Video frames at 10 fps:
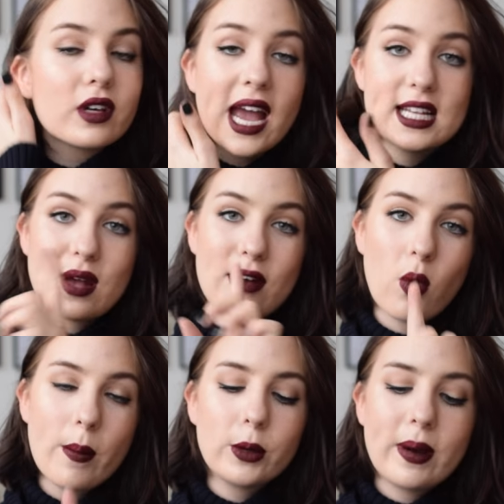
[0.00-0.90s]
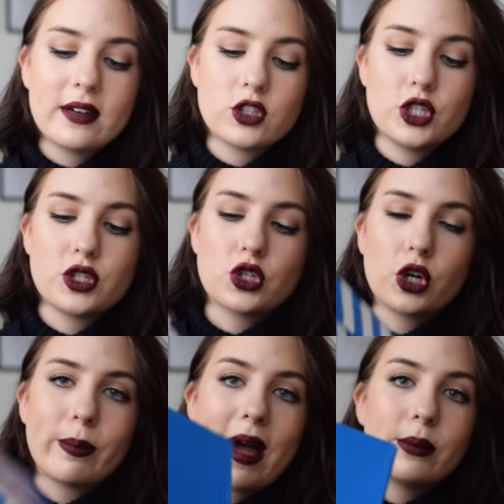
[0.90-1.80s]
Okay, so I have one more pair of shoes to
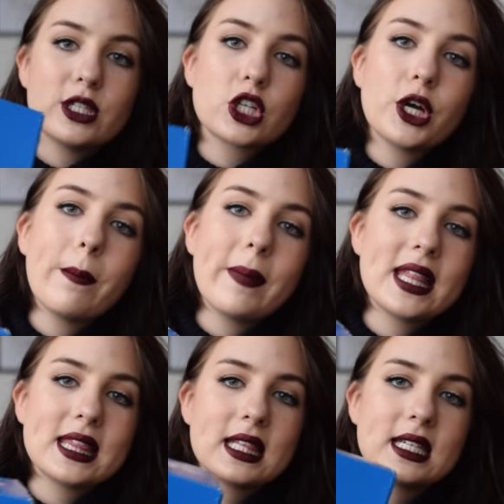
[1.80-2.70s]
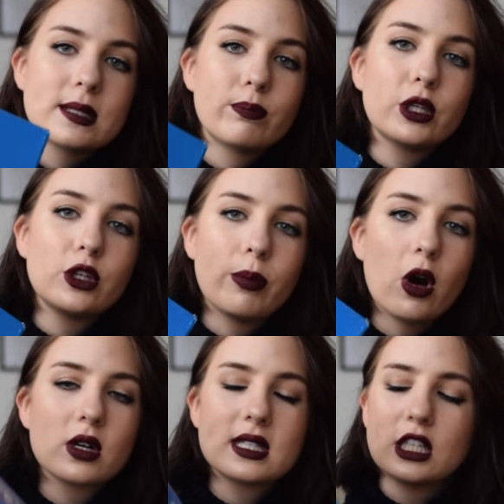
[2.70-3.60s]
talk about, which come in this blue
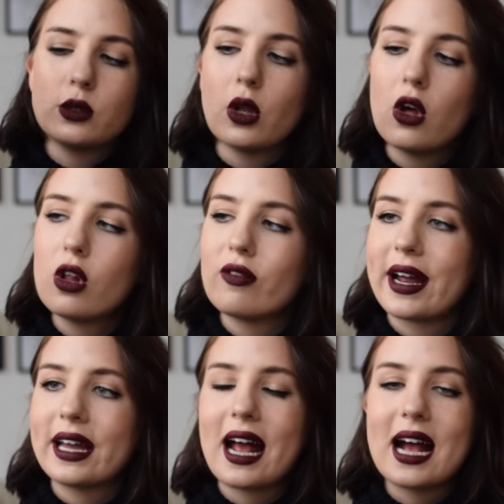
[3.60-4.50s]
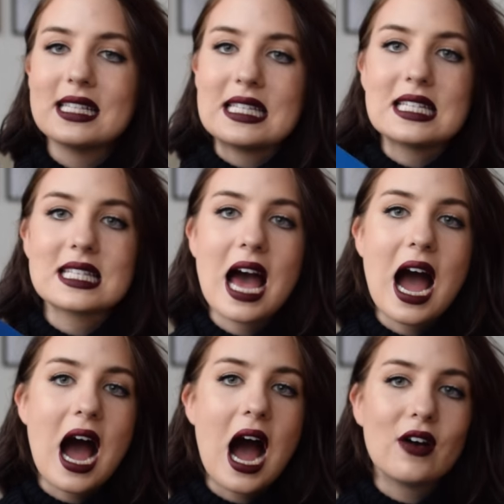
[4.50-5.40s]
box that you'll all recognise. These
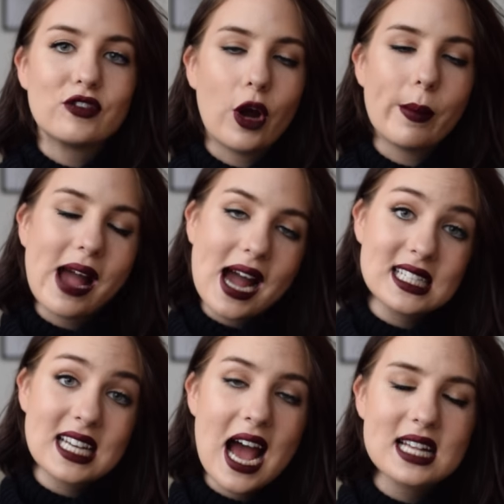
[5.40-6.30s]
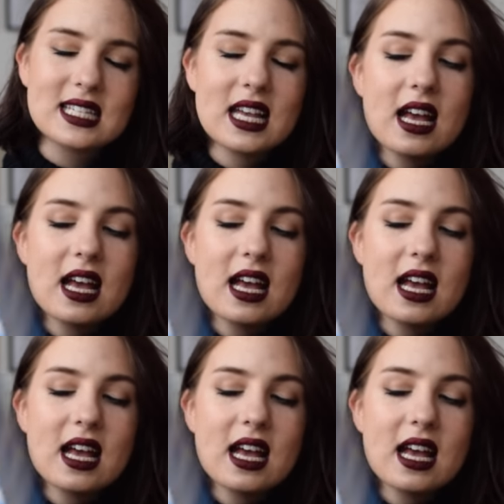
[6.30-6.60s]
are from Adidas,